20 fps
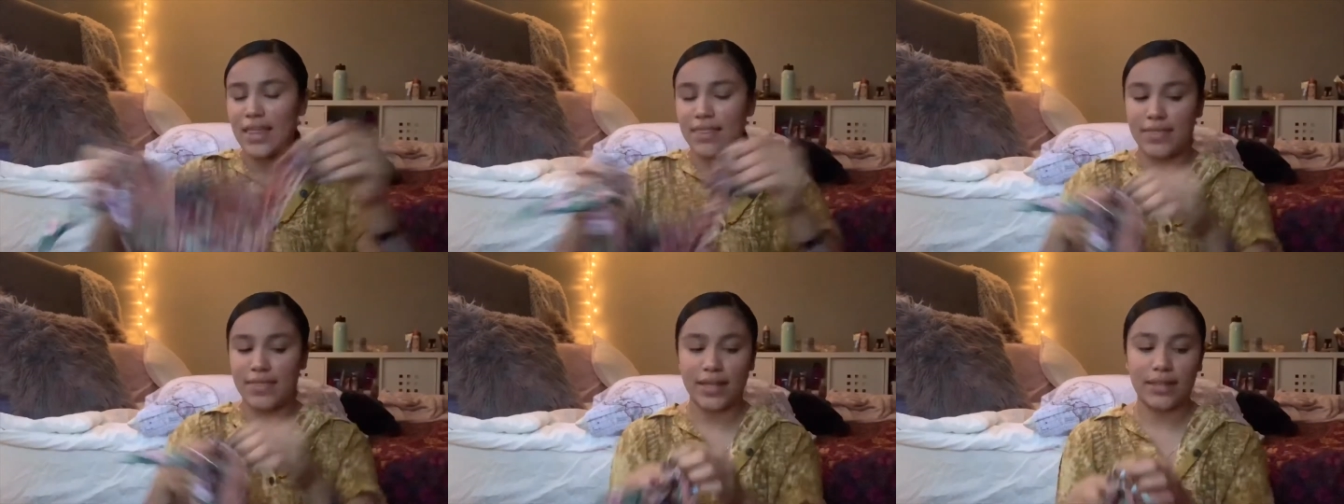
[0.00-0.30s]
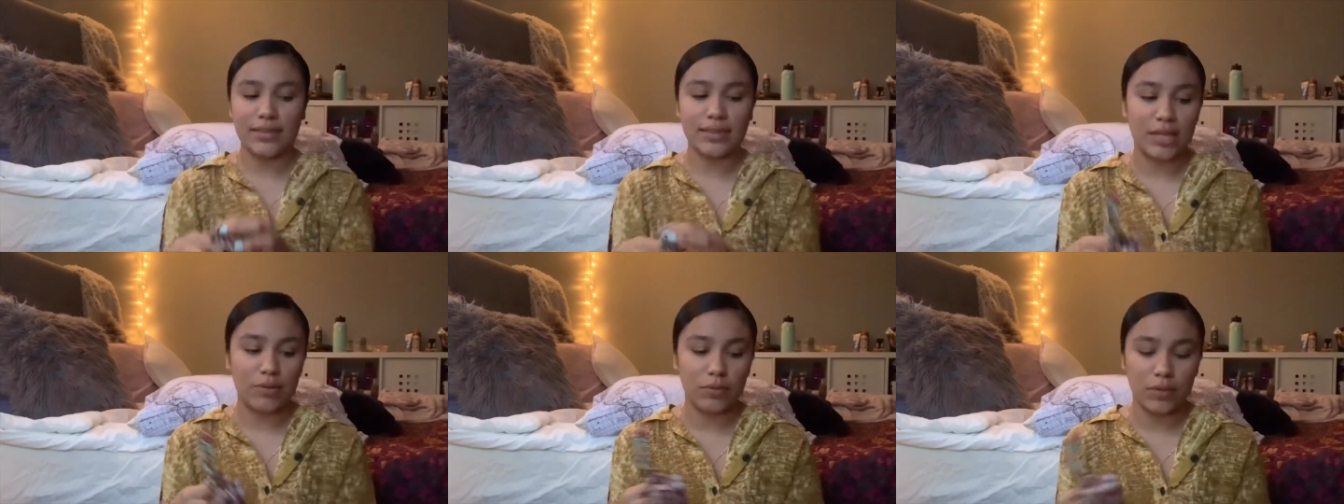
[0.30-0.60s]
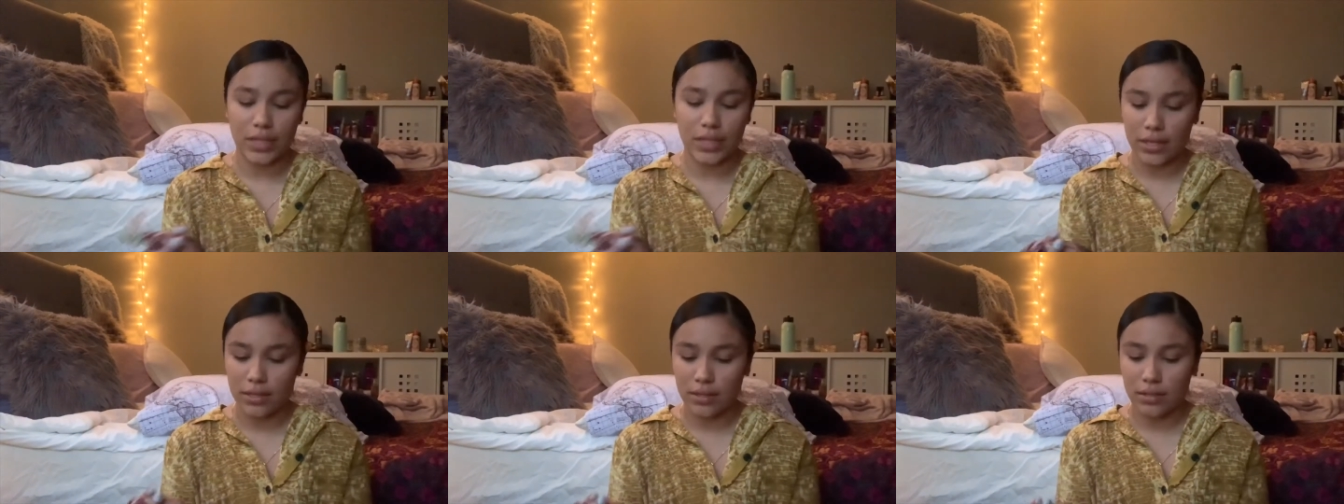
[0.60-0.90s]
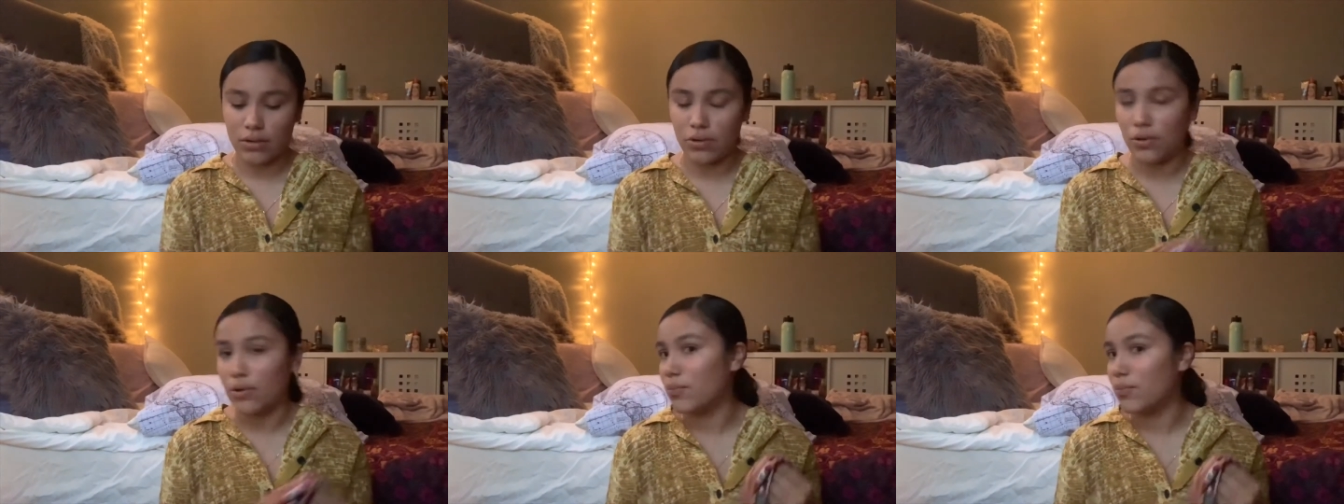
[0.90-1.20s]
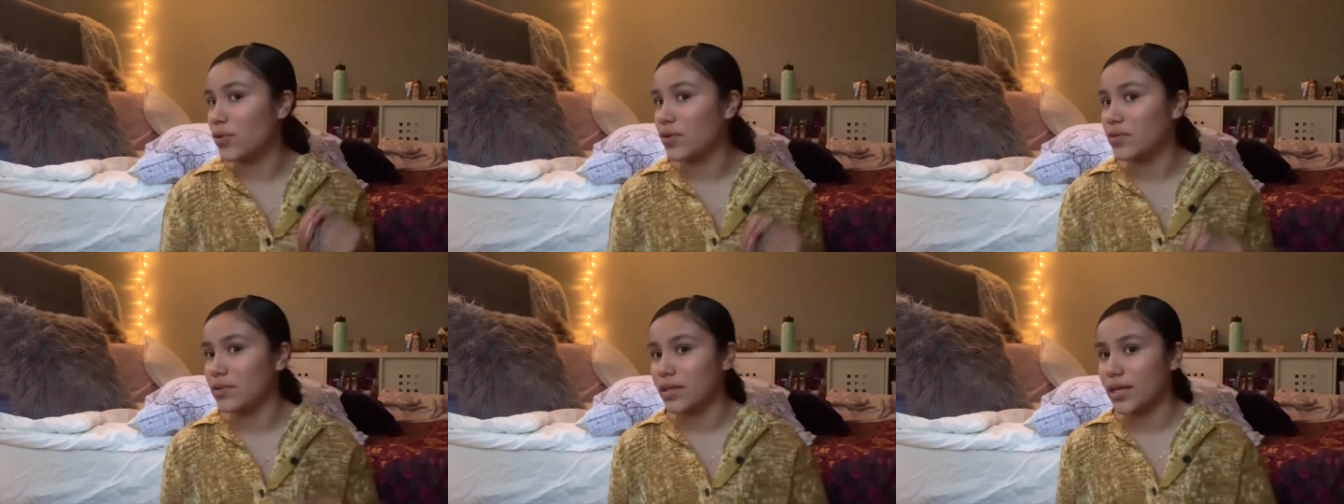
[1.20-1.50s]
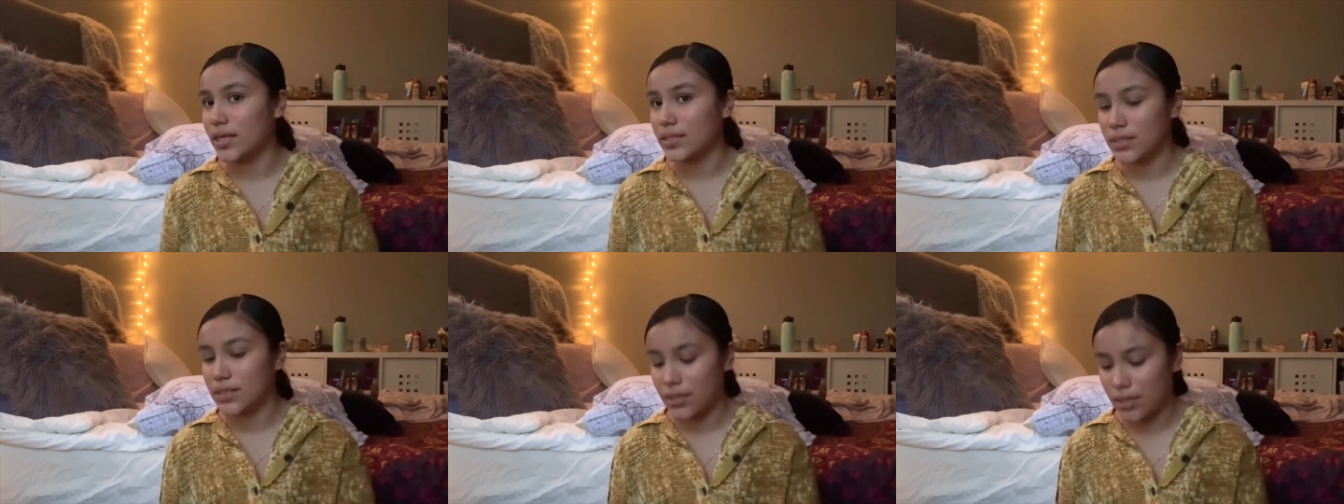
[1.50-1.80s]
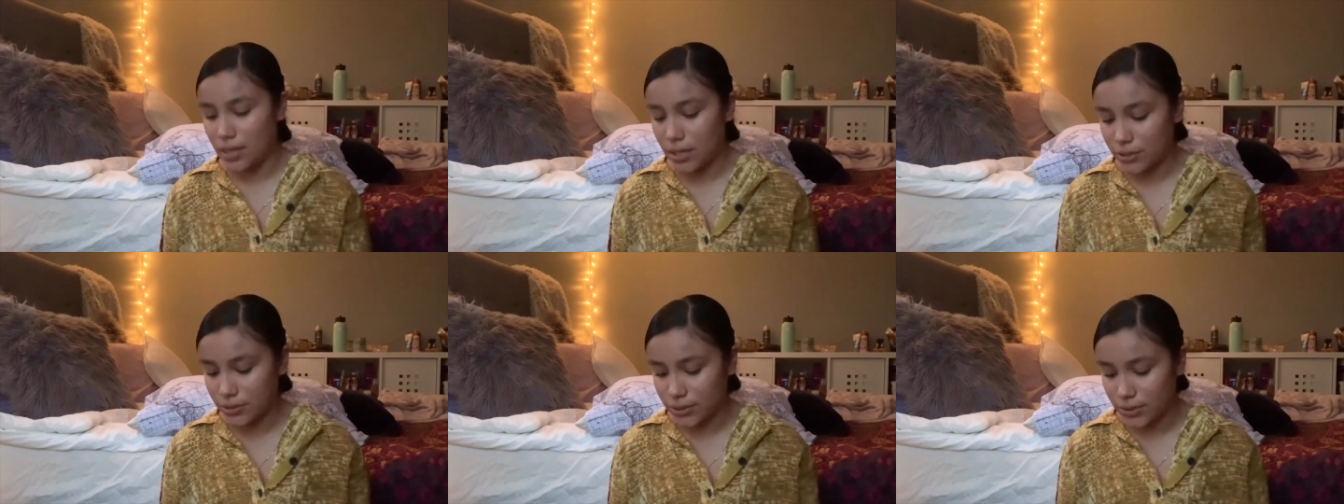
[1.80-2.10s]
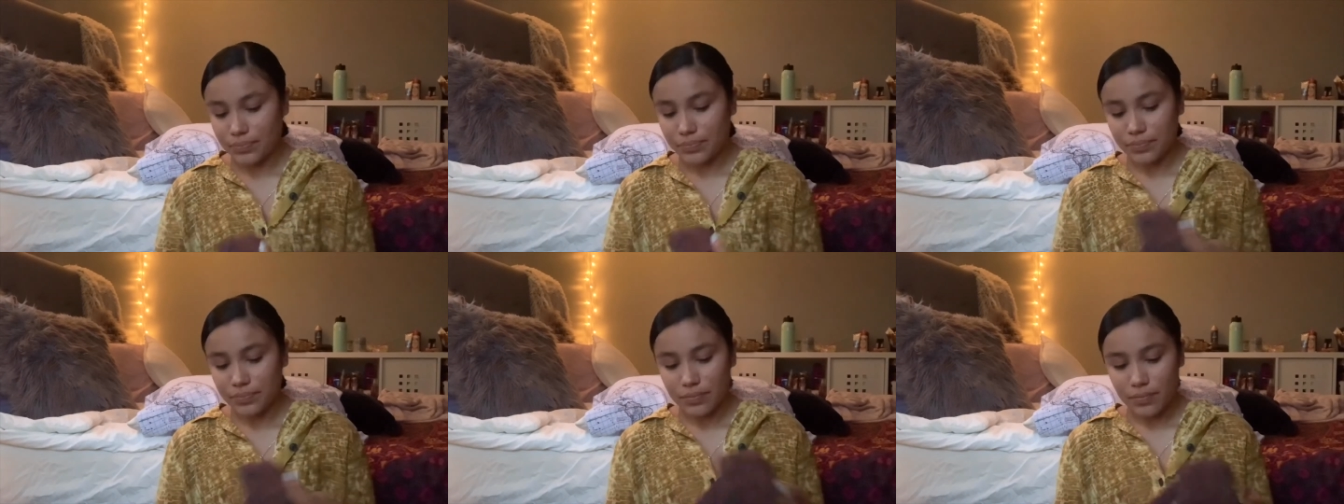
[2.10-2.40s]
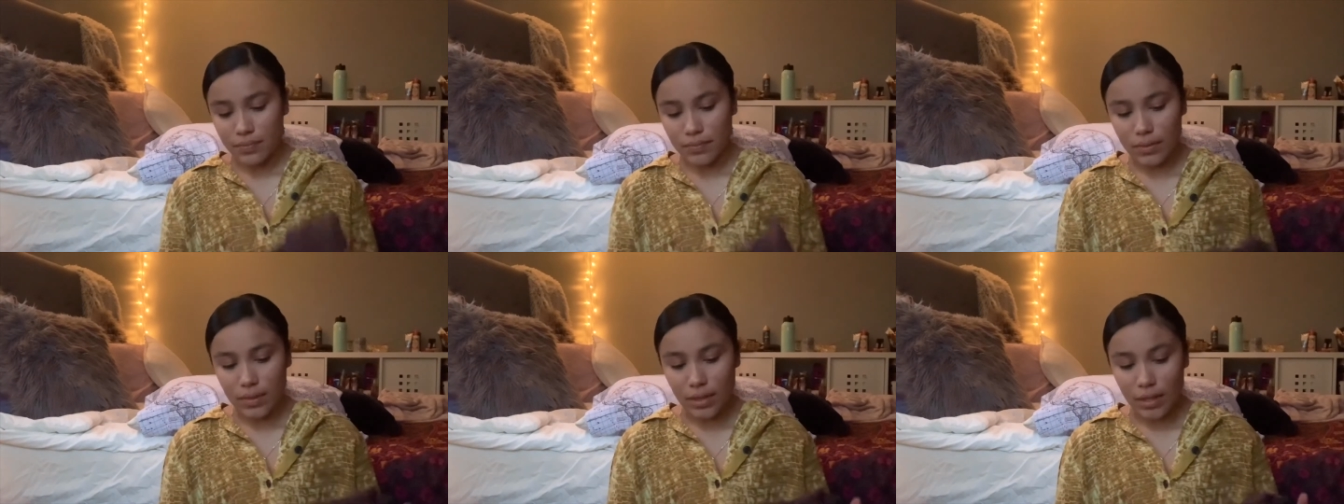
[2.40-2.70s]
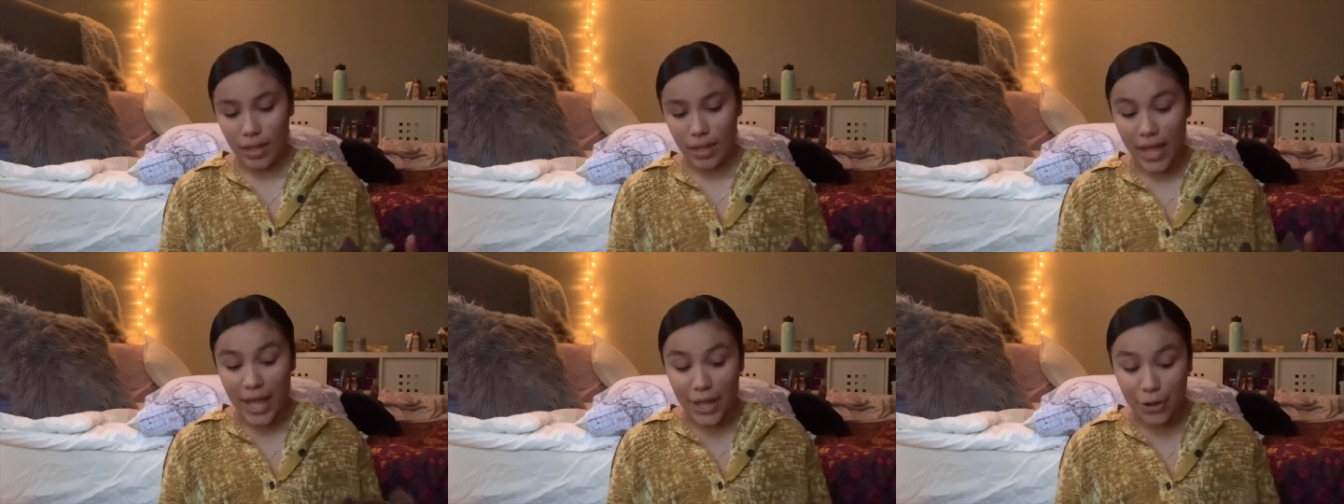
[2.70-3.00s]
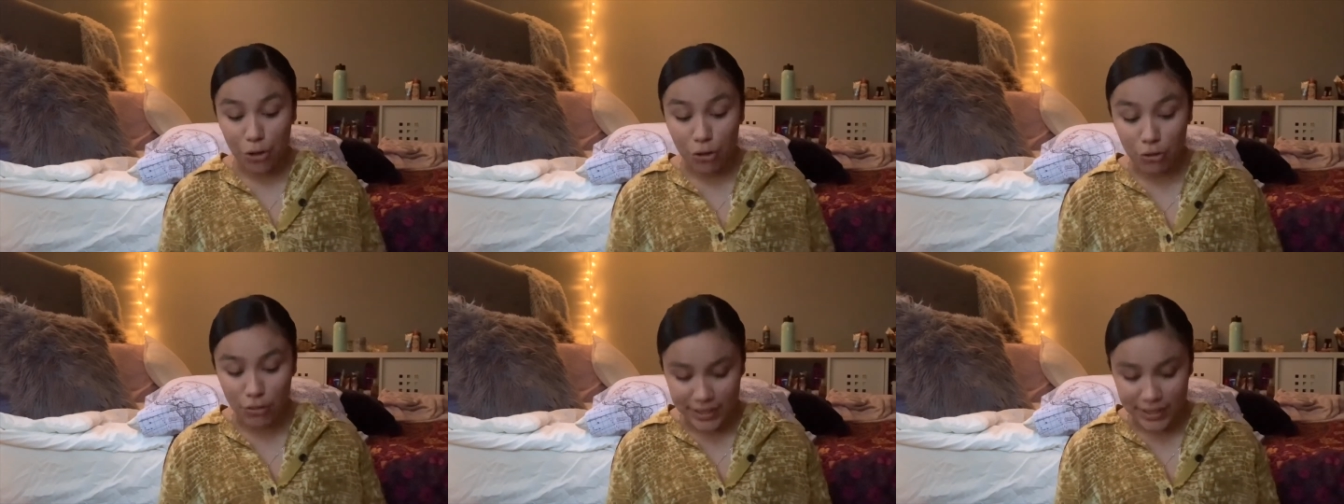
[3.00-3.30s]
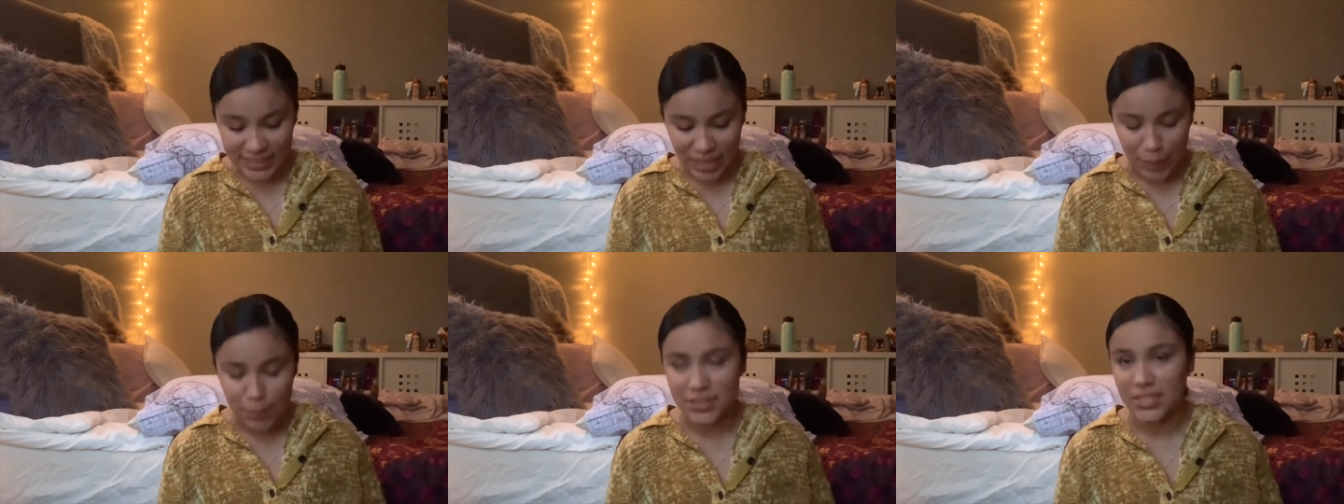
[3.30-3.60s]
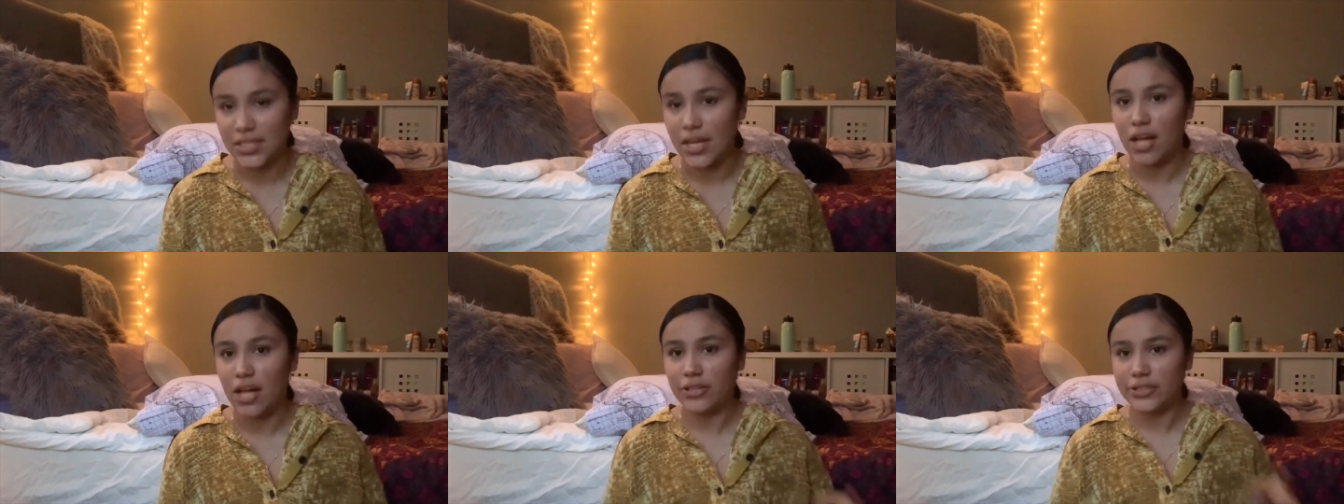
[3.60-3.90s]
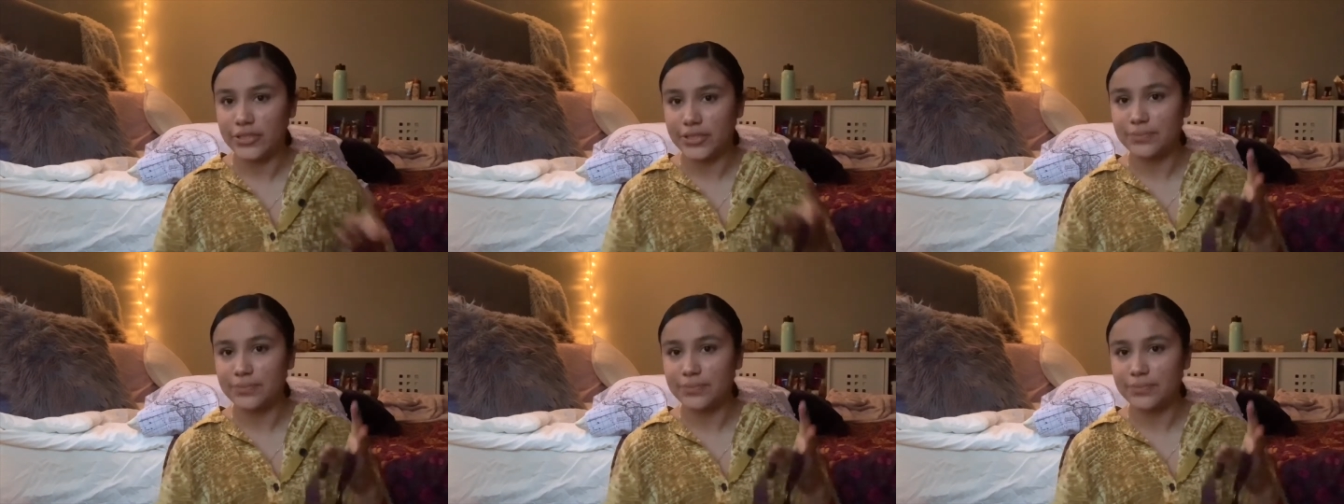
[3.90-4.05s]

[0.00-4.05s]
think they were like no more than like ten dollars I know this top was a dollar